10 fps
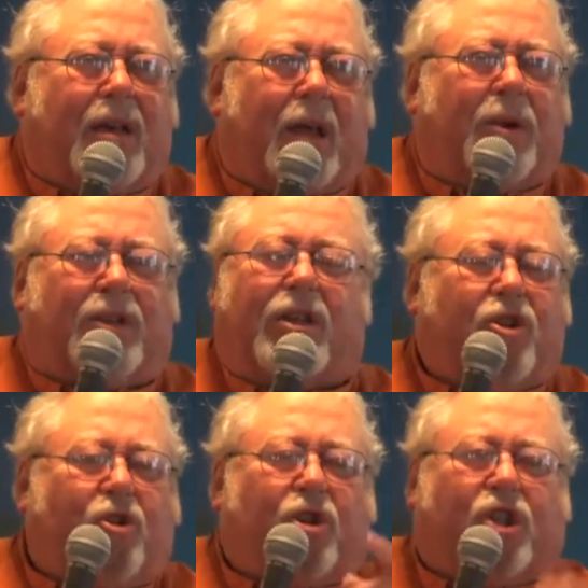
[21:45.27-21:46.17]
He would have
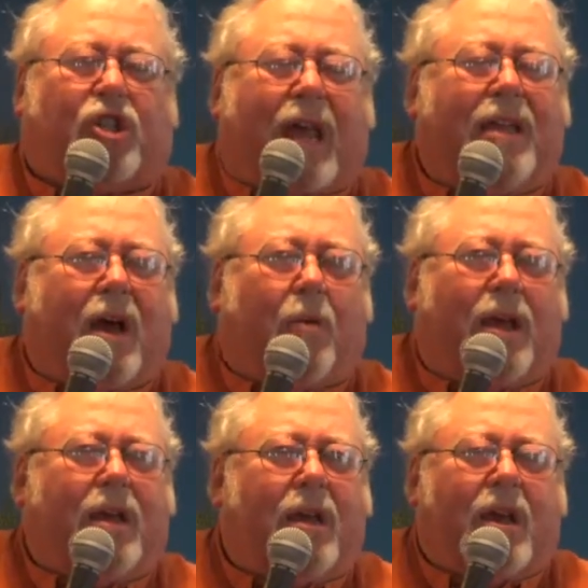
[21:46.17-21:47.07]
said, You just stay that
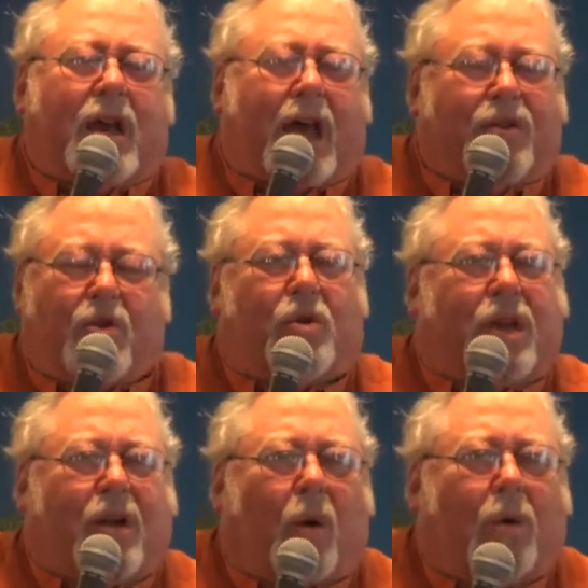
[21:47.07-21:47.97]
way and you'll
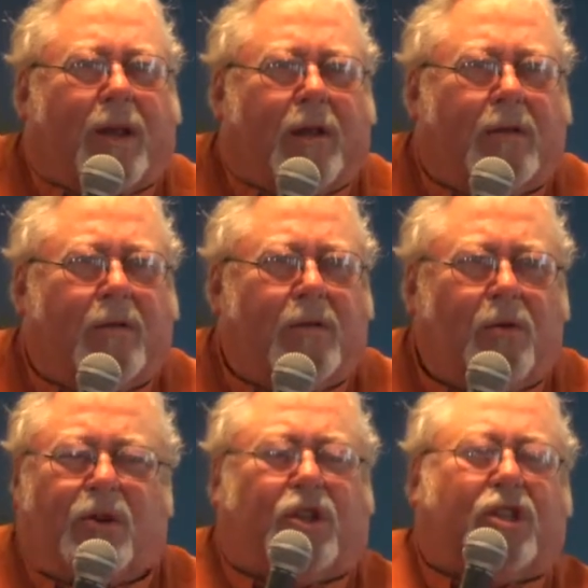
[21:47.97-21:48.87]
get holy.
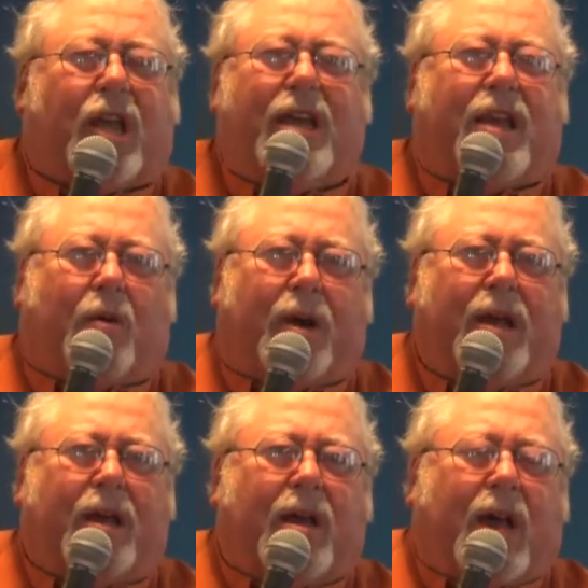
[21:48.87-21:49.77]
You just stay that
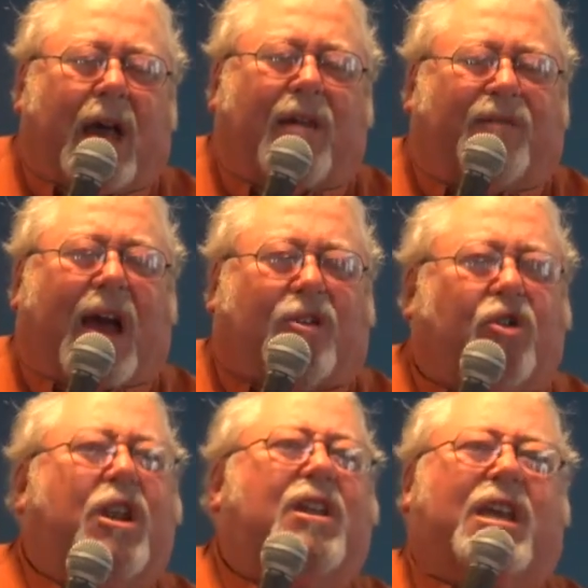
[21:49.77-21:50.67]
way. And in fact,
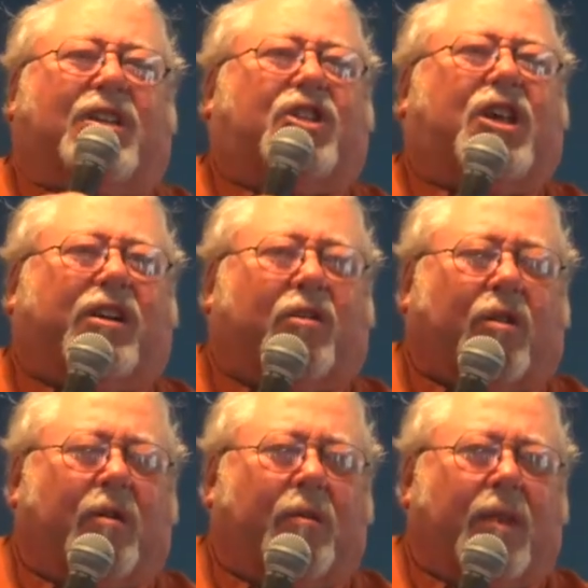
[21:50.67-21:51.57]
you need to get sicker.